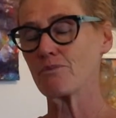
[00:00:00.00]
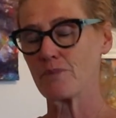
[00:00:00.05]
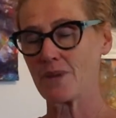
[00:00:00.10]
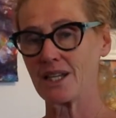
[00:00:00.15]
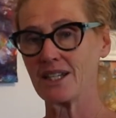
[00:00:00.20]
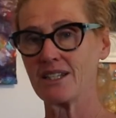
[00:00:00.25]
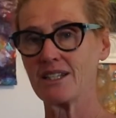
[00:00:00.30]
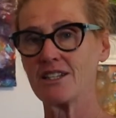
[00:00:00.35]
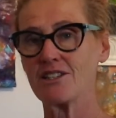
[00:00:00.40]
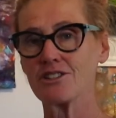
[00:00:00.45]

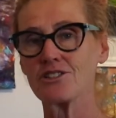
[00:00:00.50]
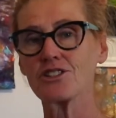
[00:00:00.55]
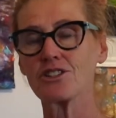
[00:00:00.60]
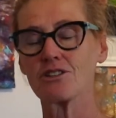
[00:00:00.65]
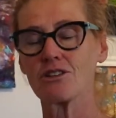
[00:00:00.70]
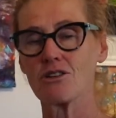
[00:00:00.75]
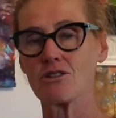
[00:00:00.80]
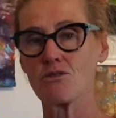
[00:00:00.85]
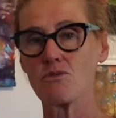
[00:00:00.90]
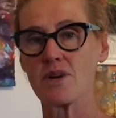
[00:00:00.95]
many years
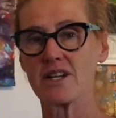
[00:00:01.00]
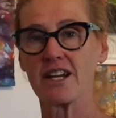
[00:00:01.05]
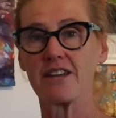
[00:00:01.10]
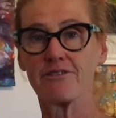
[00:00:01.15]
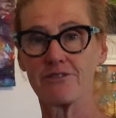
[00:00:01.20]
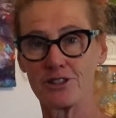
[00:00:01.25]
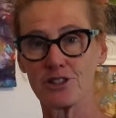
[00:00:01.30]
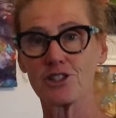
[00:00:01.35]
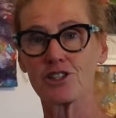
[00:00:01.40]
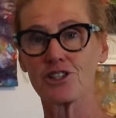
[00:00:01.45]
ago when I
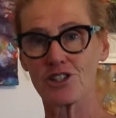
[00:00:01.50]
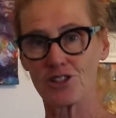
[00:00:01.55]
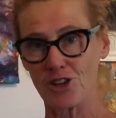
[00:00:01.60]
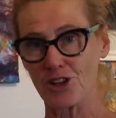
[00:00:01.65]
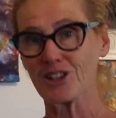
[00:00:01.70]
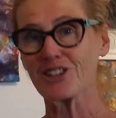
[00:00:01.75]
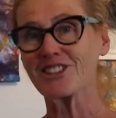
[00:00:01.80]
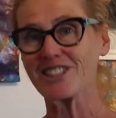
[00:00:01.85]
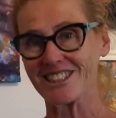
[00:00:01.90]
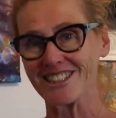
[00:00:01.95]
first
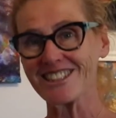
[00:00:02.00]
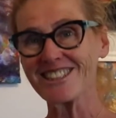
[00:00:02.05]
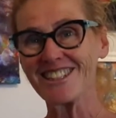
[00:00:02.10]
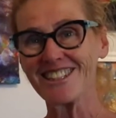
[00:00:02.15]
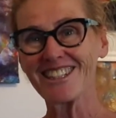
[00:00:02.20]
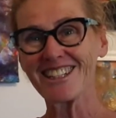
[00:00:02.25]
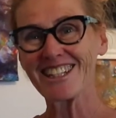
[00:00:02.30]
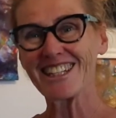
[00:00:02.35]
started.